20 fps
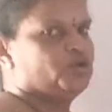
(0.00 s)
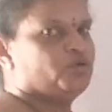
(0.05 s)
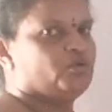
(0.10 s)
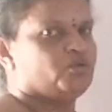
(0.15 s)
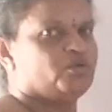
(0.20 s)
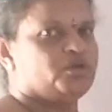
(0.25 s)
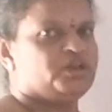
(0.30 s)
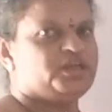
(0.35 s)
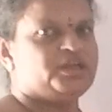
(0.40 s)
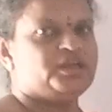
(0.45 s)

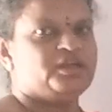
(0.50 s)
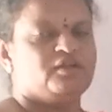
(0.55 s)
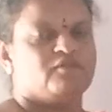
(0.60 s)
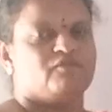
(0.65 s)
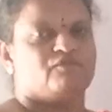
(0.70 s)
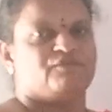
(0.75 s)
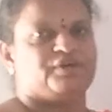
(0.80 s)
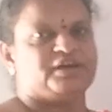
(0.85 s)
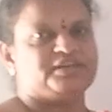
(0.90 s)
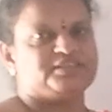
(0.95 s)
Only
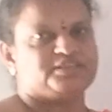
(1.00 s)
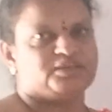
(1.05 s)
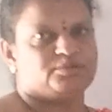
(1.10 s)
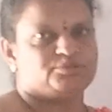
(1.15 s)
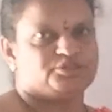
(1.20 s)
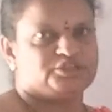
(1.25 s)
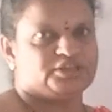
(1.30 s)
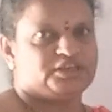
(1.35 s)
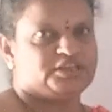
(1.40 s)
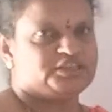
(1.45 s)
one
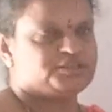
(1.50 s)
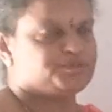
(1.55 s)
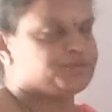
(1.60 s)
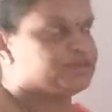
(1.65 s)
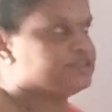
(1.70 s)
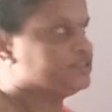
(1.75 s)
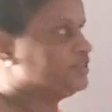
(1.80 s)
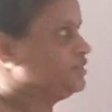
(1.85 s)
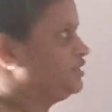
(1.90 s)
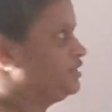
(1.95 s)
subshell is
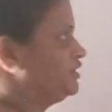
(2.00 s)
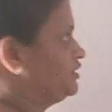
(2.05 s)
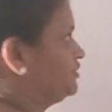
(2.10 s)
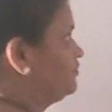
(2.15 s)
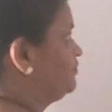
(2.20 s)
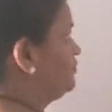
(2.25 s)
present.